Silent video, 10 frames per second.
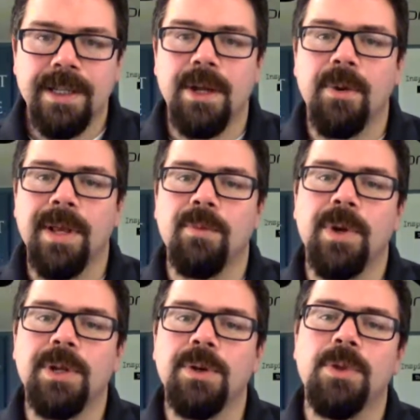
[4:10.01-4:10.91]
And
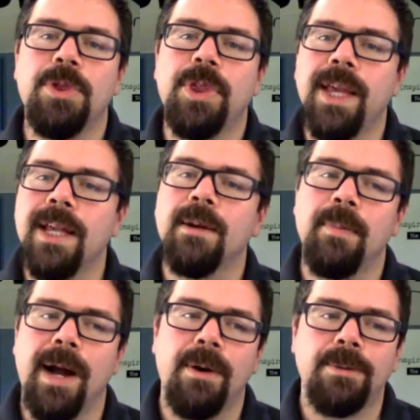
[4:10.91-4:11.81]
when you think
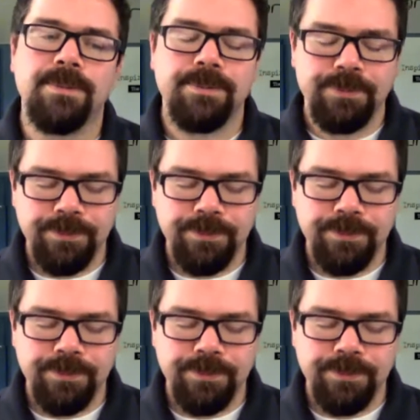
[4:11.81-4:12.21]
about